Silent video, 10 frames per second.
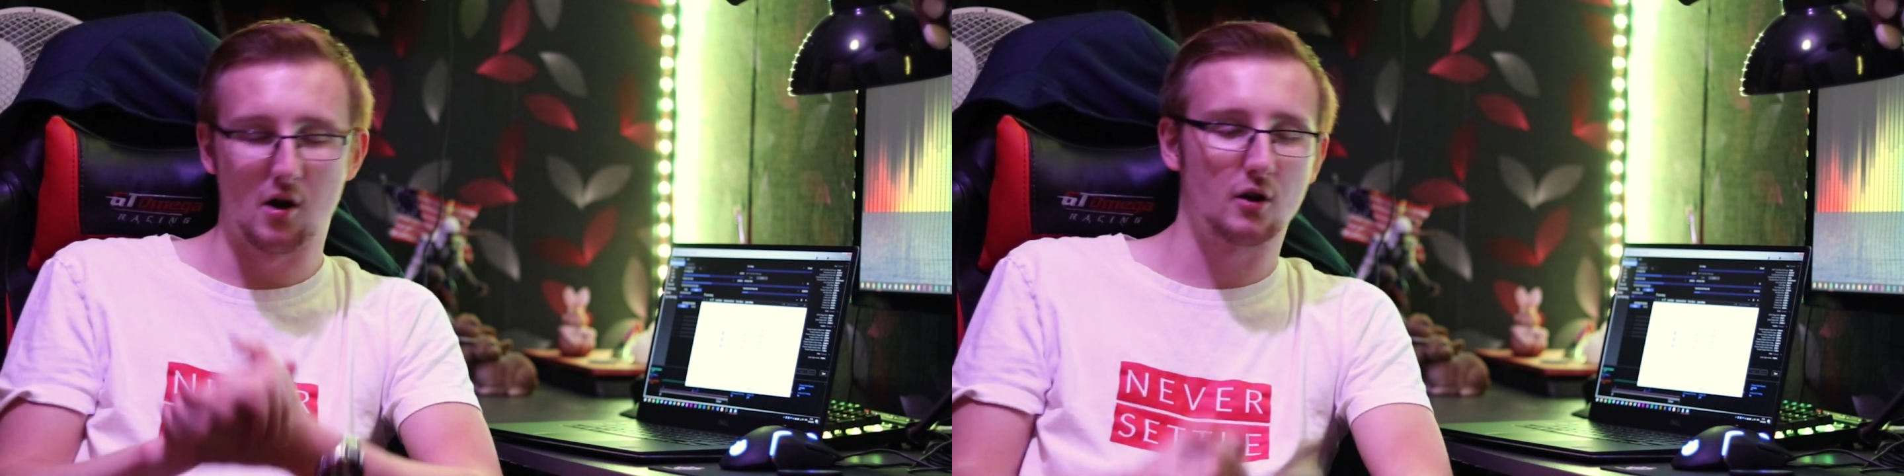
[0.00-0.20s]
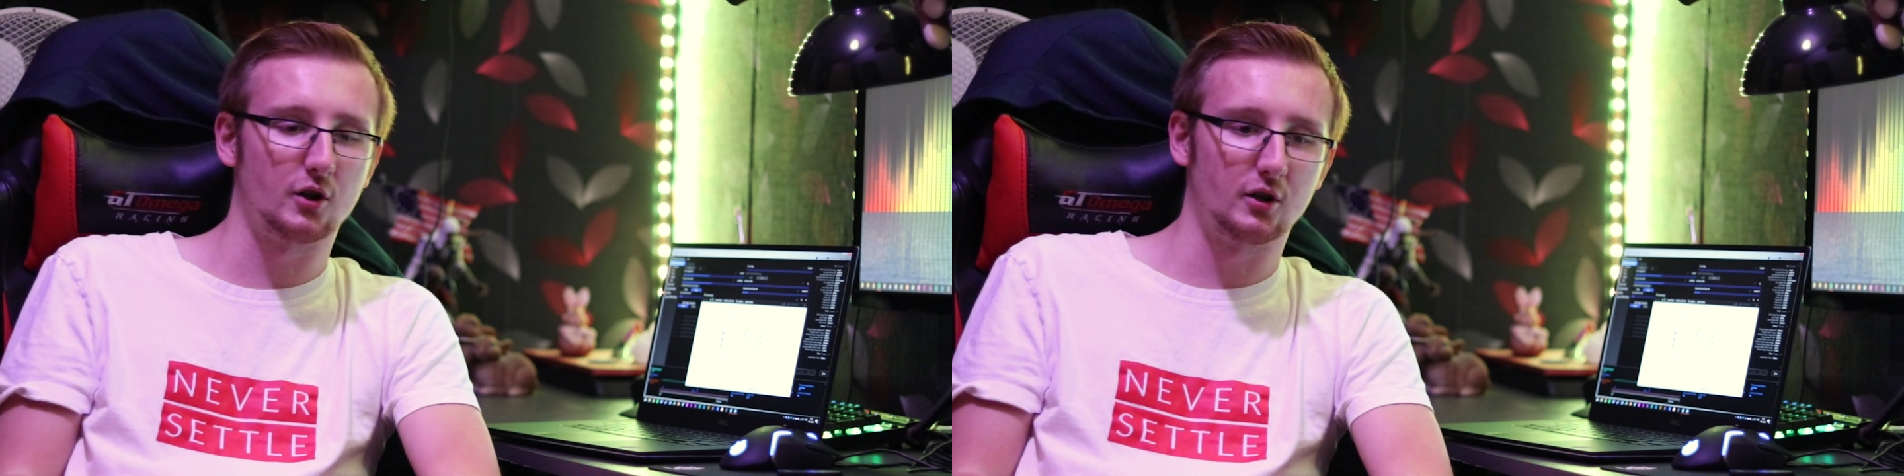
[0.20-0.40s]

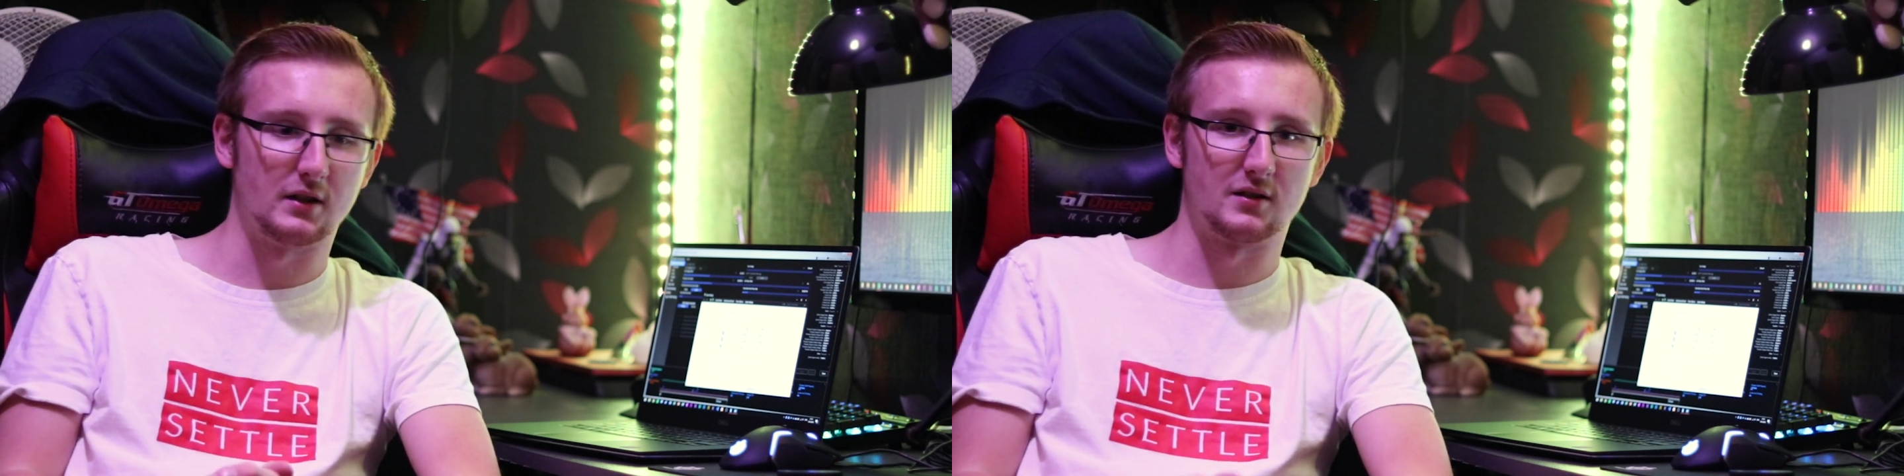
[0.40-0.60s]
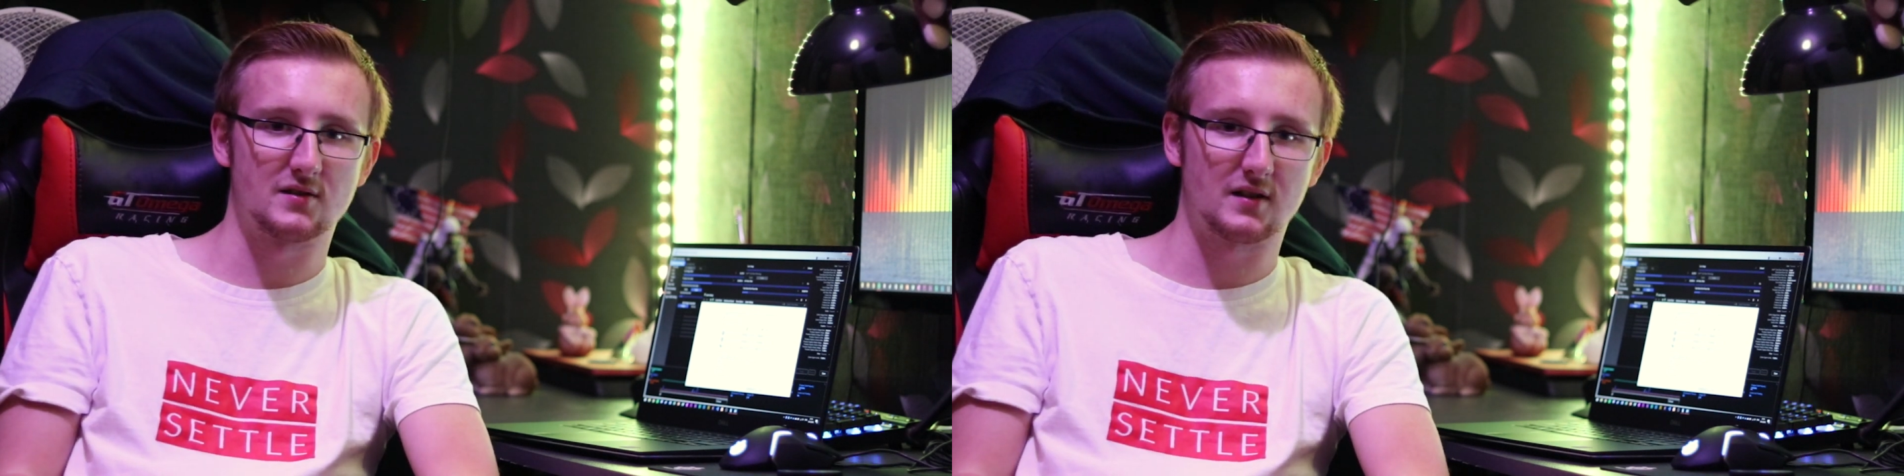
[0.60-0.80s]
longer
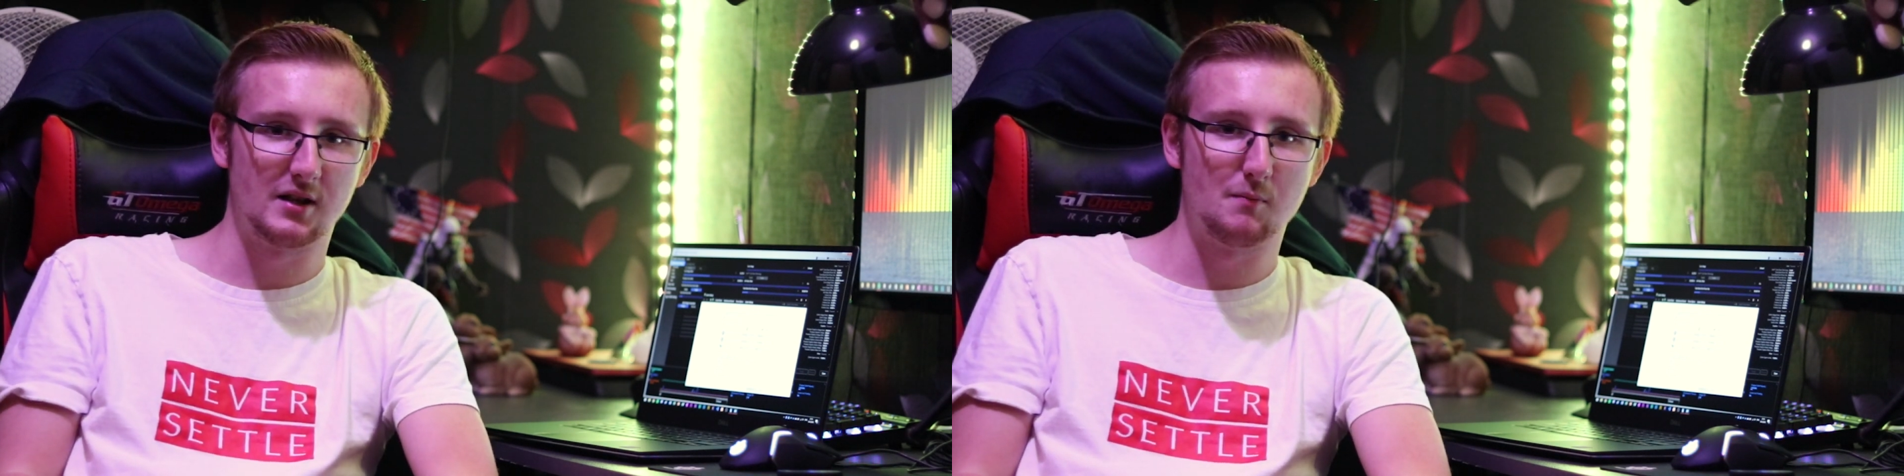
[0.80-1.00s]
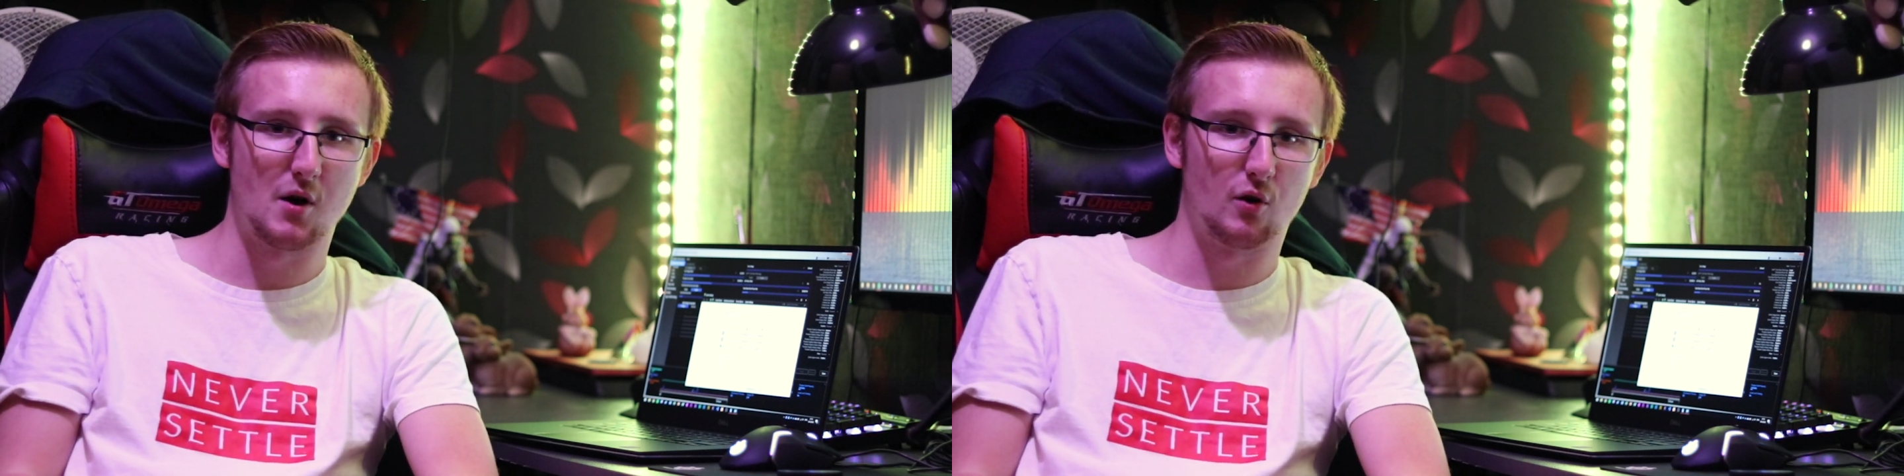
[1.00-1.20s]
than the
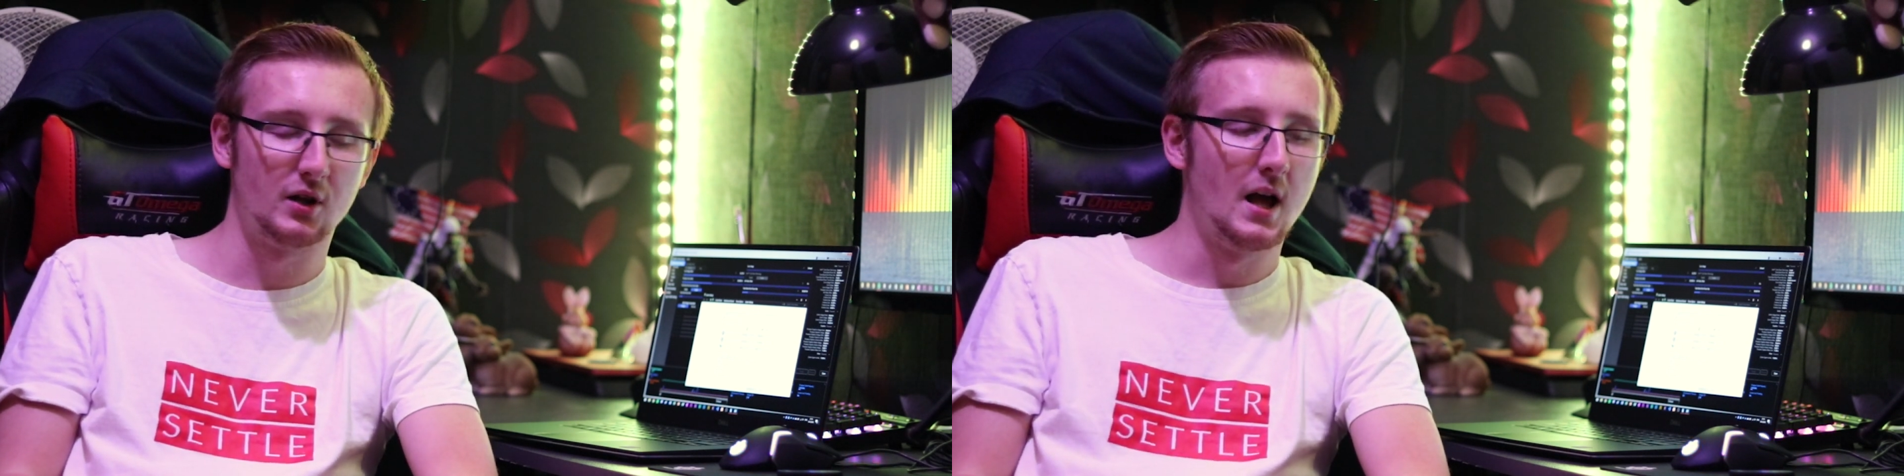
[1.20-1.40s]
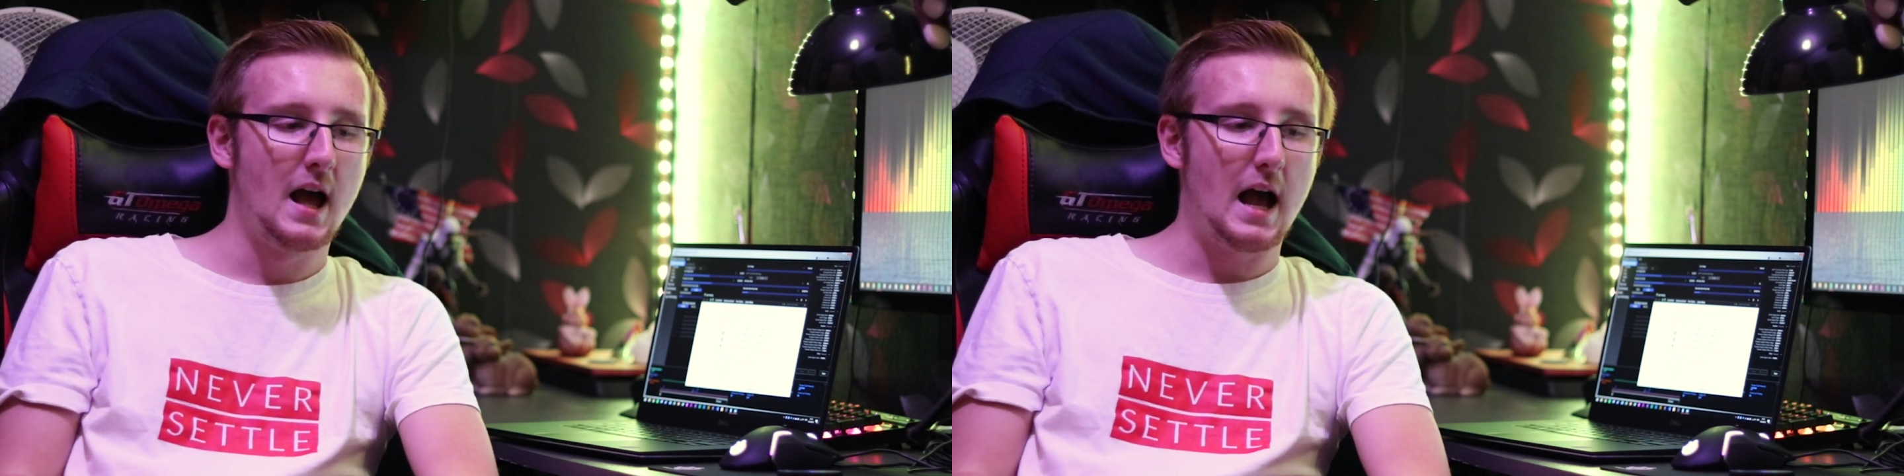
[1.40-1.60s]
sleep mode.